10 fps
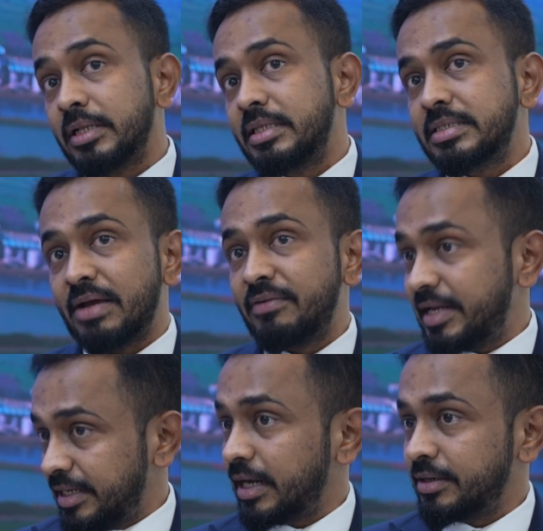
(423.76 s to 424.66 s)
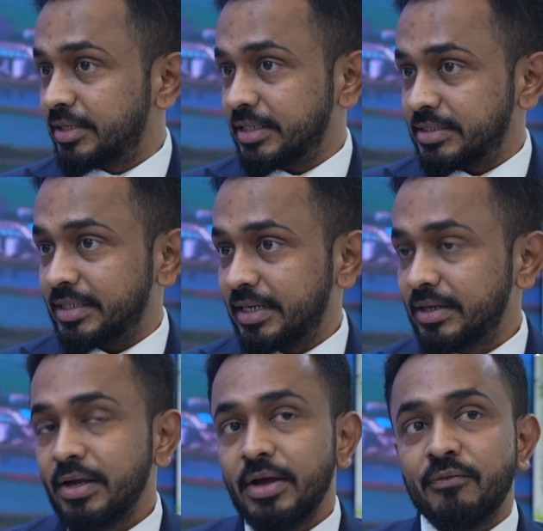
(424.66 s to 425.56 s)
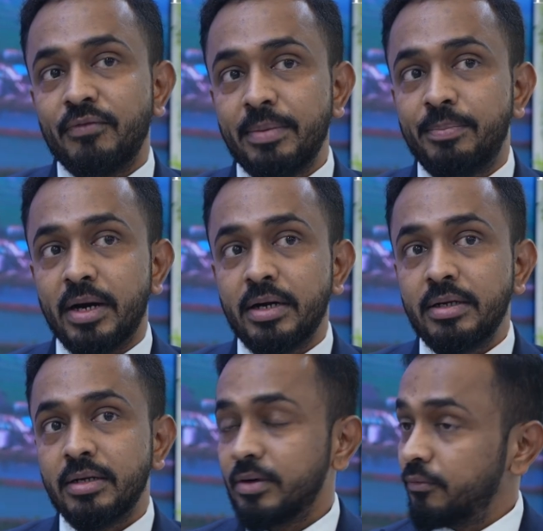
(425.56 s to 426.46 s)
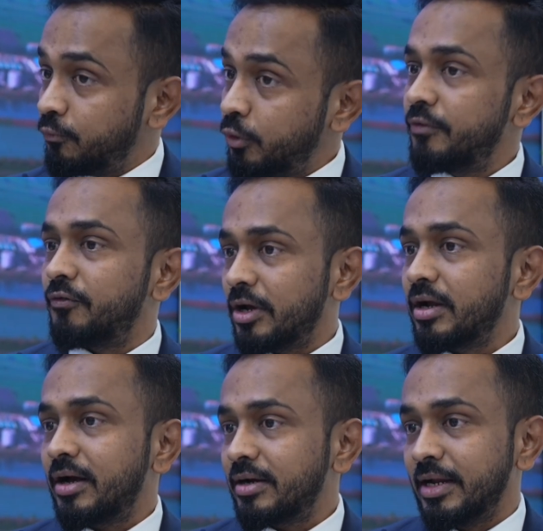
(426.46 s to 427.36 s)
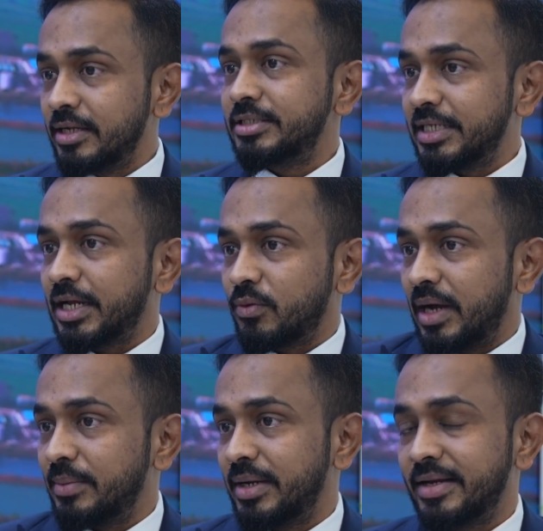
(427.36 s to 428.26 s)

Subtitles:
till the 1700s, right? We burned wood for our energy requirement.